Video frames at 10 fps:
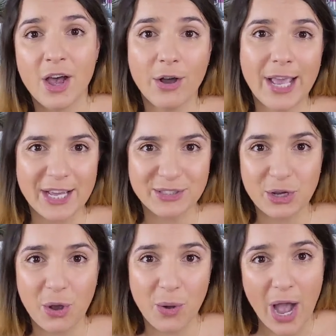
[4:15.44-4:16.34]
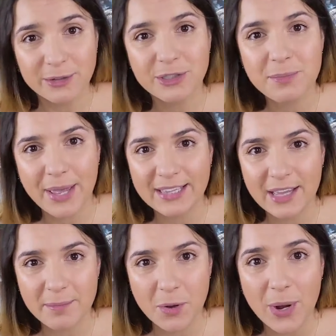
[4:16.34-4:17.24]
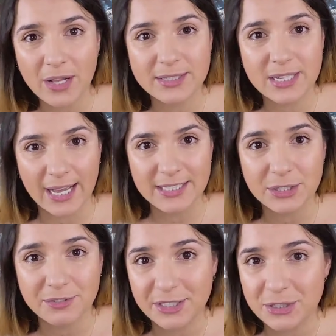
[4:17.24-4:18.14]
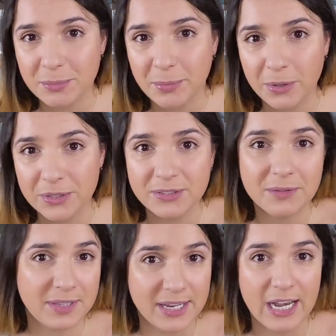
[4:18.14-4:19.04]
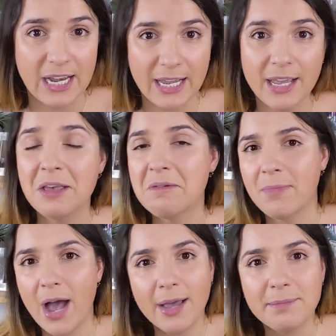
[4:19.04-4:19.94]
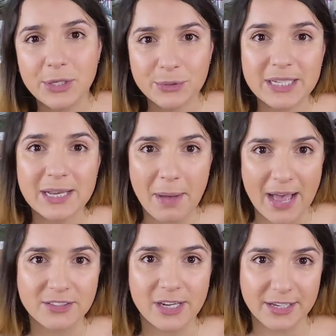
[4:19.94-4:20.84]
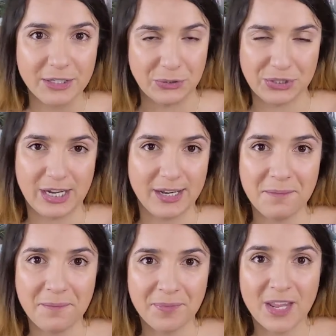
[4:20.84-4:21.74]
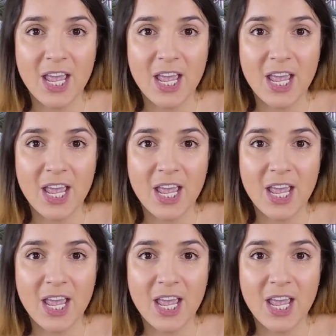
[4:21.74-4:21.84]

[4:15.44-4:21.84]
Okay, so how do you make them? Well, slice your vegetables thinly. I'm using a mandolin usually.